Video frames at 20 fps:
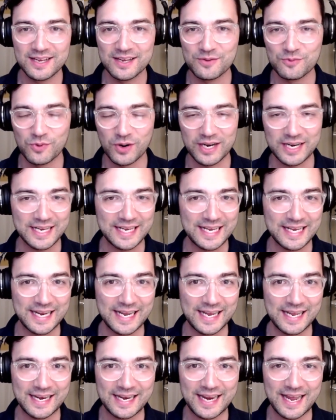We're going to get
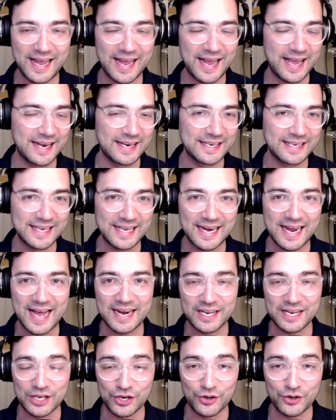in and get out
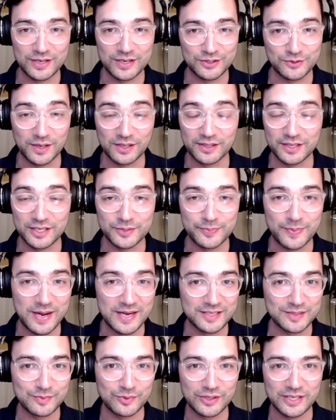of here as quickly as
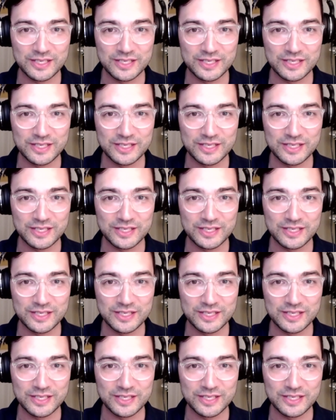possible.